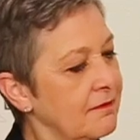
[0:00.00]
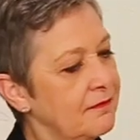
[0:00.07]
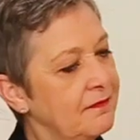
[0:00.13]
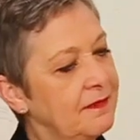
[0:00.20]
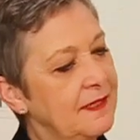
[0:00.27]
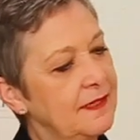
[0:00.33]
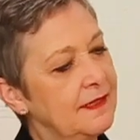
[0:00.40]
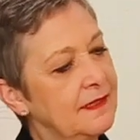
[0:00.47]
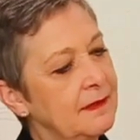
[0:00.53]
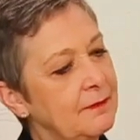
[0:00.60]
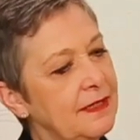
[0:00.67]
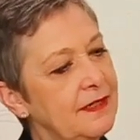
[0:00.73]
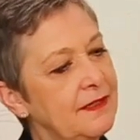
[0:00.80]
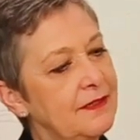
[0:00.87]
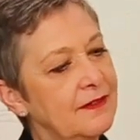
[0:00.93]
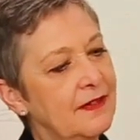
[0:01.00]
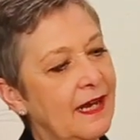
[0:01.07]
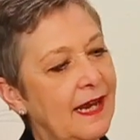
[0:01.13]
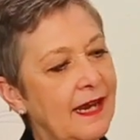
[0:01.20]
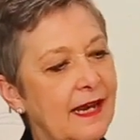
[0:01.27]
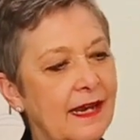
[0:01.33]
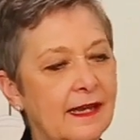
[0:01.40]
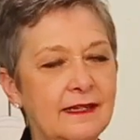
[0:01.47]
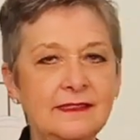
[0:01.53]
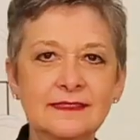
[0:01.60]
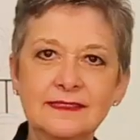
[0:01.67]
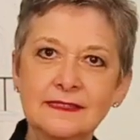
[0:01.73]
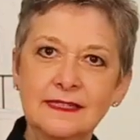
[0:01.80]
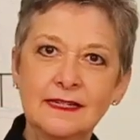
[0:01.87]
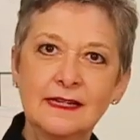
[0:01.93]
feeding them into your hand,
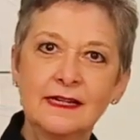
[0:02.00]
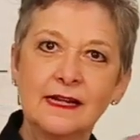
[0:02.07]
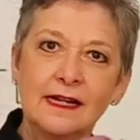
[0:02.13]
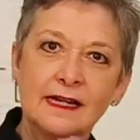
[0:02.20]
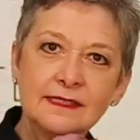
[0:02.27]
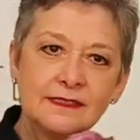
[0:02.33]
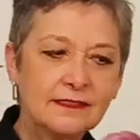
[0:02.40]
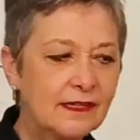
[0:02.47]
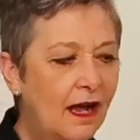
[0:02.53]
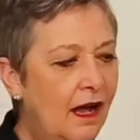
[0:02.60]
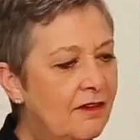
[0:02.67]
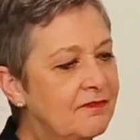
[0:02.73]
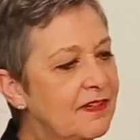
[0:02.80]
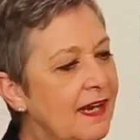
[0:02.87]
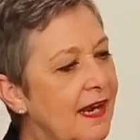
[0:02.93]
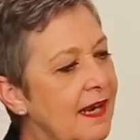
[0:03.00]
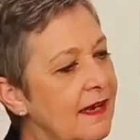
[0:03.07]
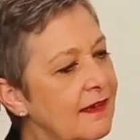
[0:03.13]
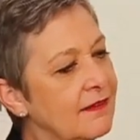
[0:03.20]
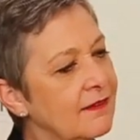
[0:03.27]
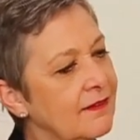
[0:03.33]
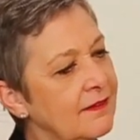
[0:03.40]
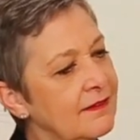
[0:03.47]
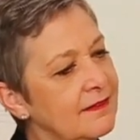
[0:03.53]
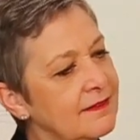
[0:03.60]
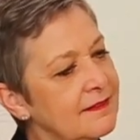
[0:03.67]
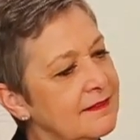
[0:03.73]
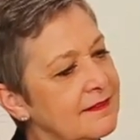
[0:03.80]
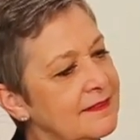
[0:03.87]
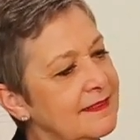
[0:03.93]
a soft angle,
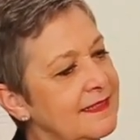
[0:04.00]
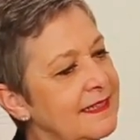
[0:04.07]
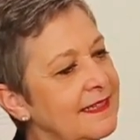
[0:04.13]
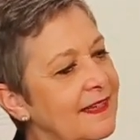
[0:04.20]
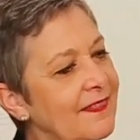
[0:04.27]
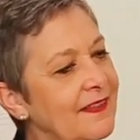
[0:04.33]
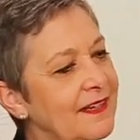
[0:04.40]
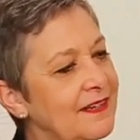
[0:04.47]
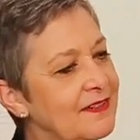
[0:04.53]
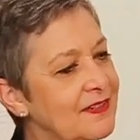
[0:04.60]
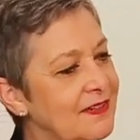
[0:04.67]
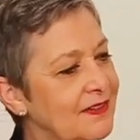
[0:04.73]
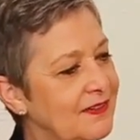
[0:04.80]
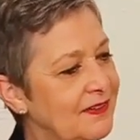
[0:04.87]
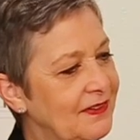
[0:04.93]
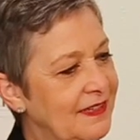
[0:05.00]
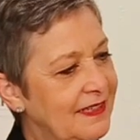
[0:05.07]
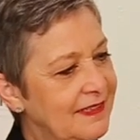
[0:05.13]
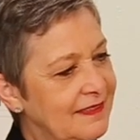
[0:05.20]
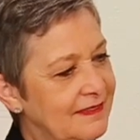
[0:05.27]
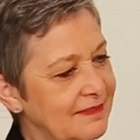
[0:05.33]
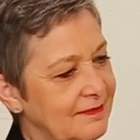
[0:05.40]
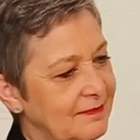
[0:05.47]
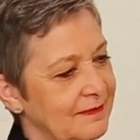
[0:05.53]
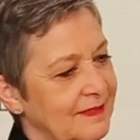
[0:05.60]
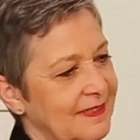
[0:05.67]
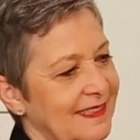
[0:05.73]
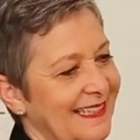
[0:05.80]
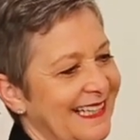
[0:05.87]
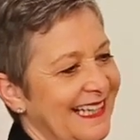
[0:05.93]
then turning,
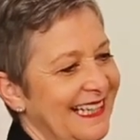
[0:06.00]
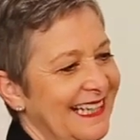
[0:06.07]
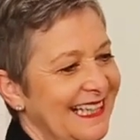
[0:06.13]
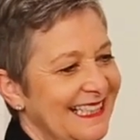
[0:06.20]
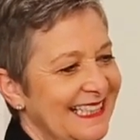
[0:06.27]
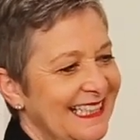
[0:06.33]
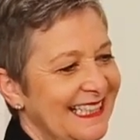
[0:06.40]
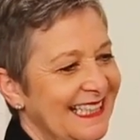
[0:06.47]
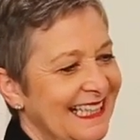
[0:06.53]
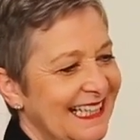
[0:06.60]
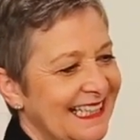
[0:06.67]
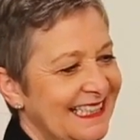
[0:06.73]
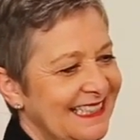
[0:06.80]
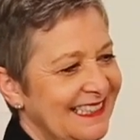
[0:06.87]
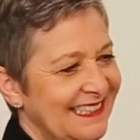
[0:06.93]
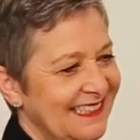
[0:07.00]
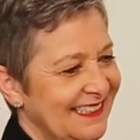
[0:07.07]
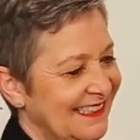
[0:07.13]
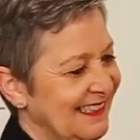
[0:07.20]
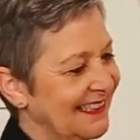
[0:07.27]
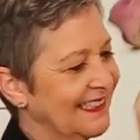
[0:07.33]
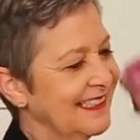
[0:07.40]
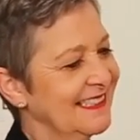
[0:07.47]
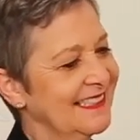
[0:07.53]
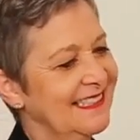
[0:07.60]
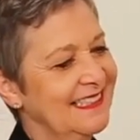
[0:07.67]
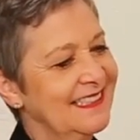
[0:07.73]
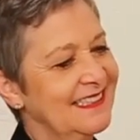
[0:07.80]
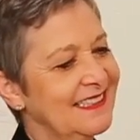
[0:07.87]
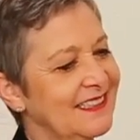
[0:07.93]
and again,
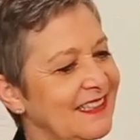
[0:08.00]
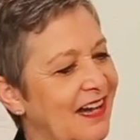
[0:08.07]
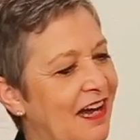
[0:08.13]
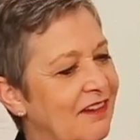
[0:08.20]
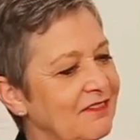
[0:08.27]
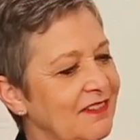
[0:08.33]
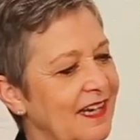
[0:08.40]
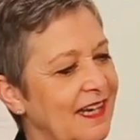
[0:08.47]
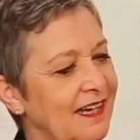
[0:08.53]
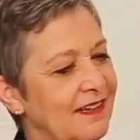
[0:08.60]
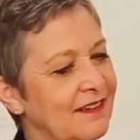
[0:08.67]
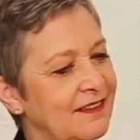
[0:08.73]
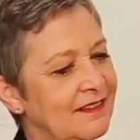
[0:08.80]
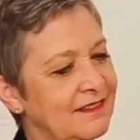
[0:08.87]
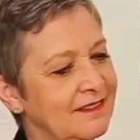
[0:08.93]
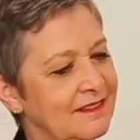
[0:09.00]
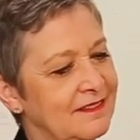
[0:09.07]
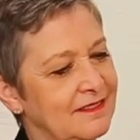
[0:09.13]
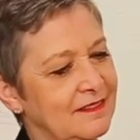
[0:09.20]
soft angle.